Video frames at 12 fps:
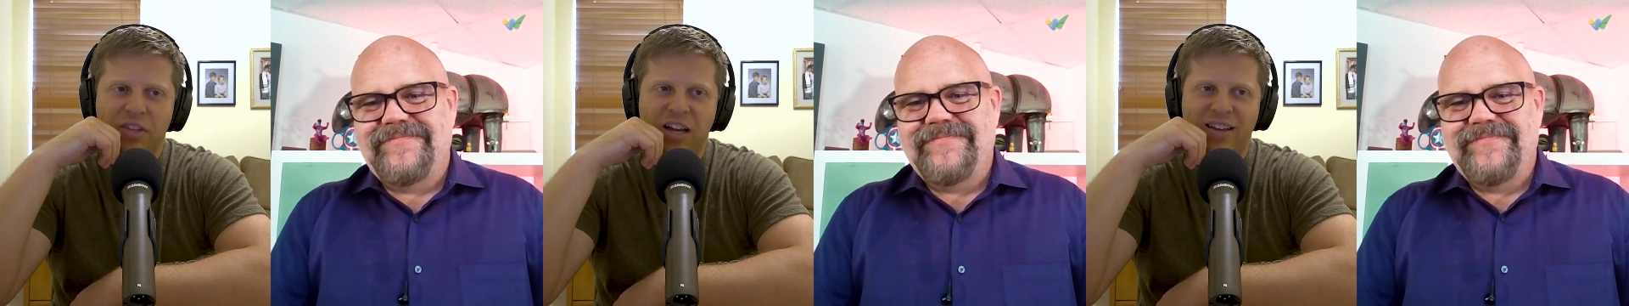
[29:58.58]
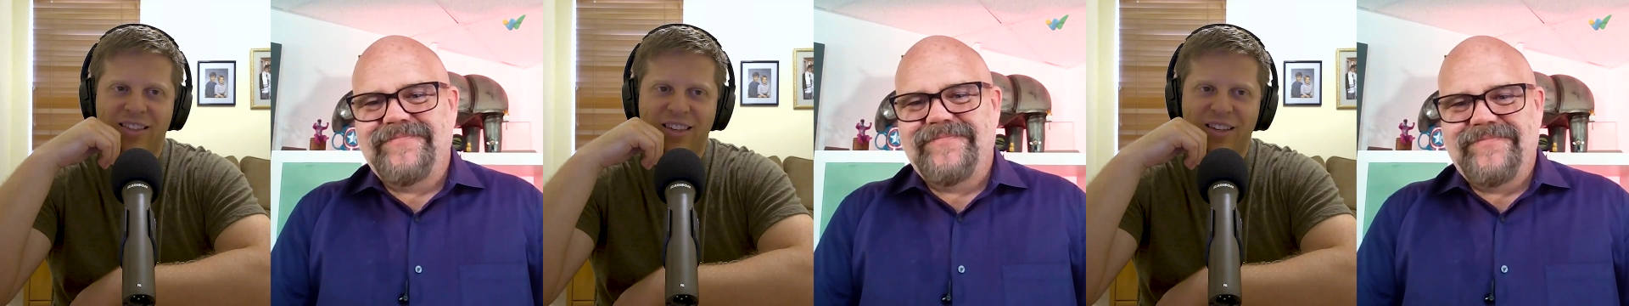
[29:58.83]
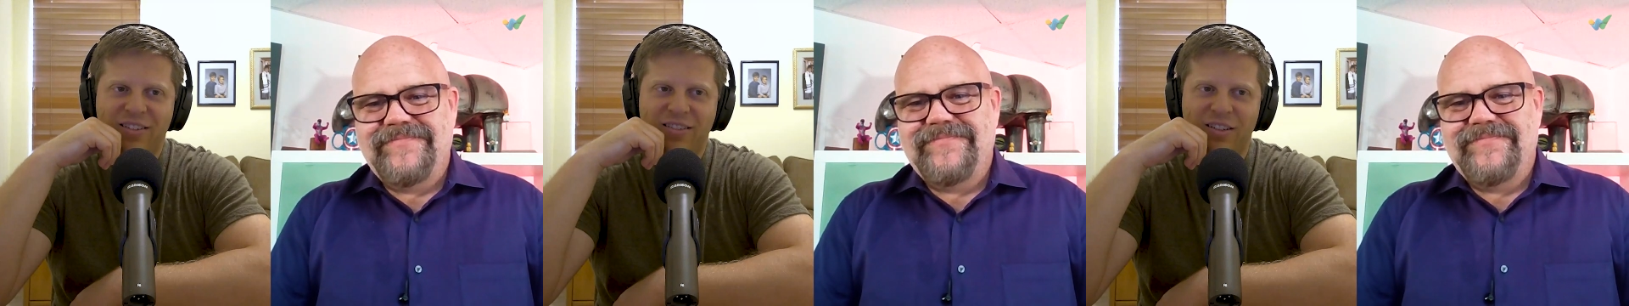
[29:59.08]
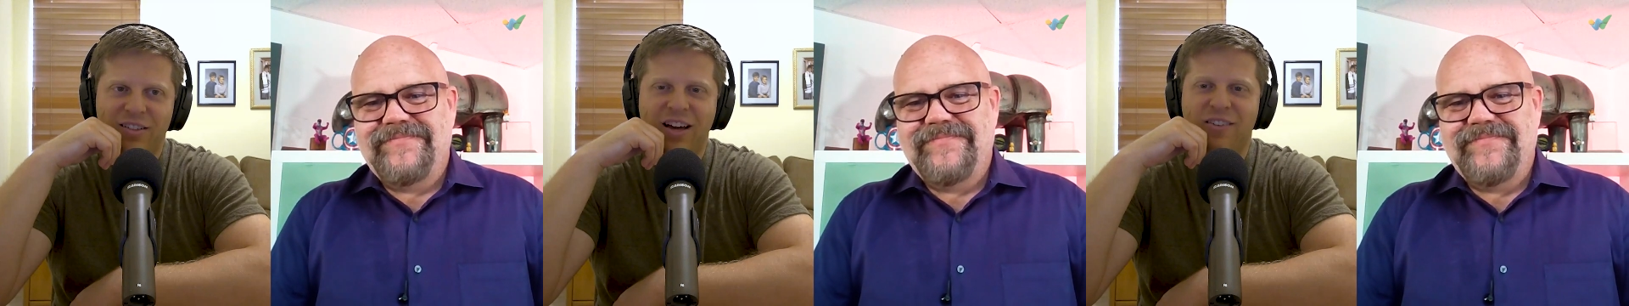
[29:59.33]
Speaker 1: I think
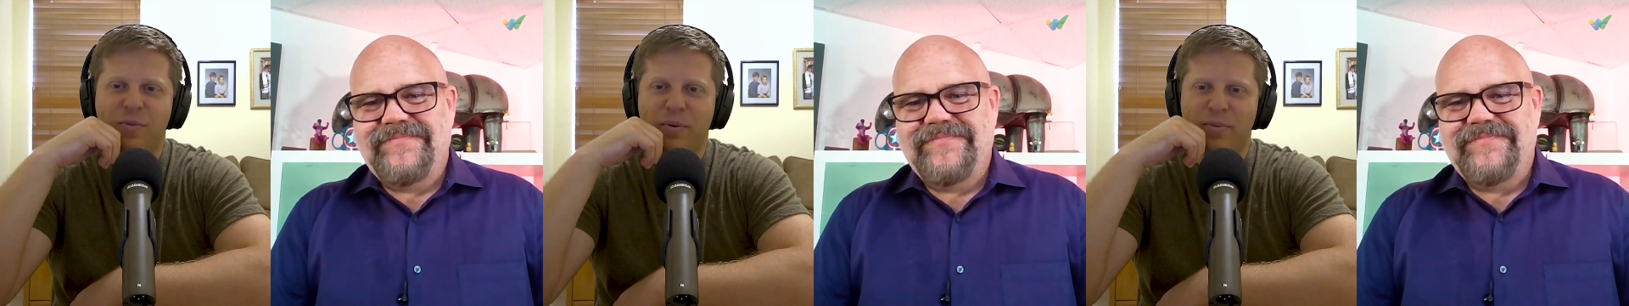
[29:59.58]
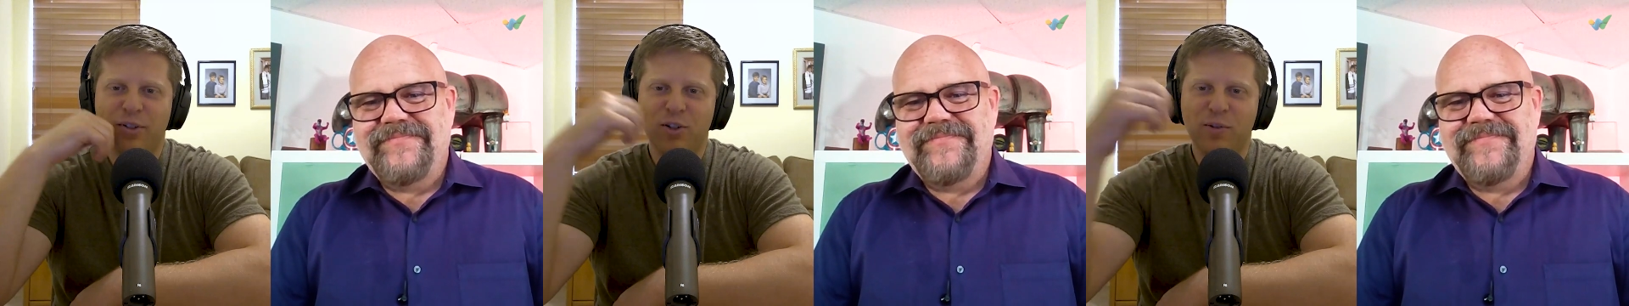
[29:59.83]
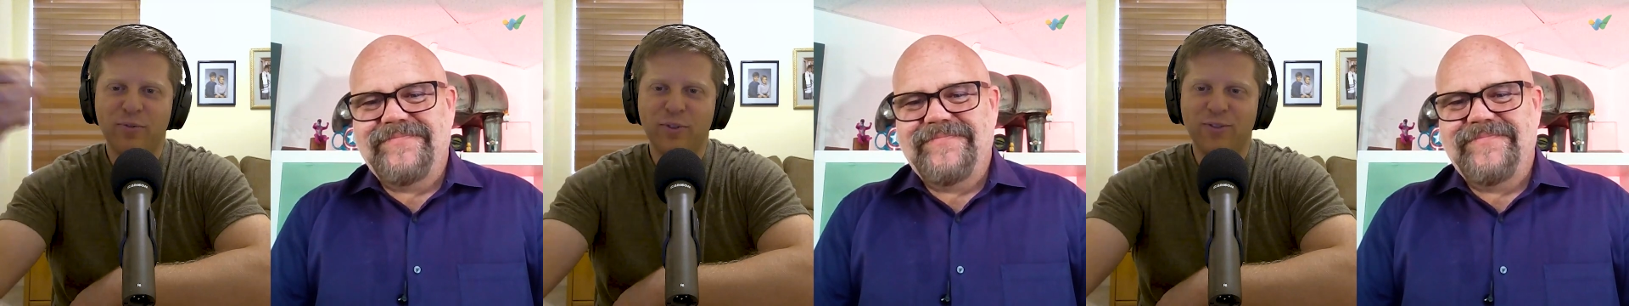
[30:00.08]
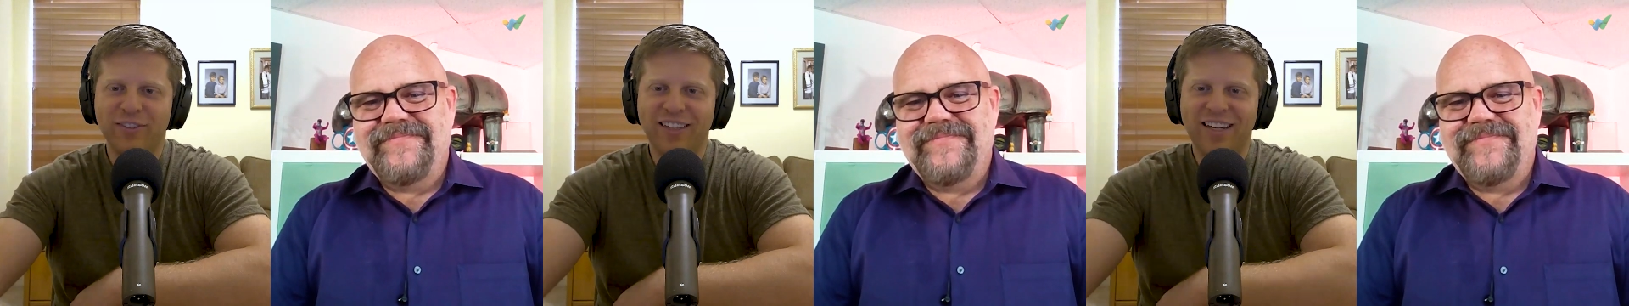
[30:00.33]
a lot of people are hopeful
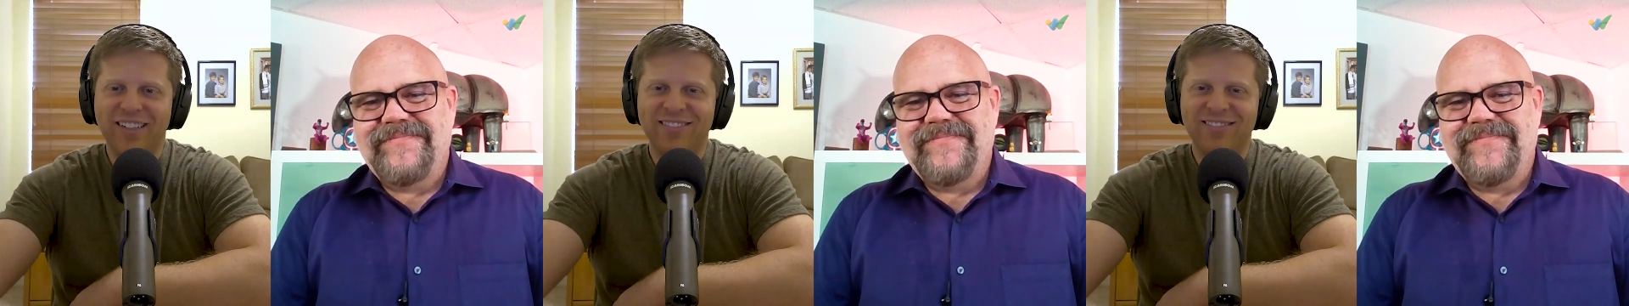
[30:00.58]
for that.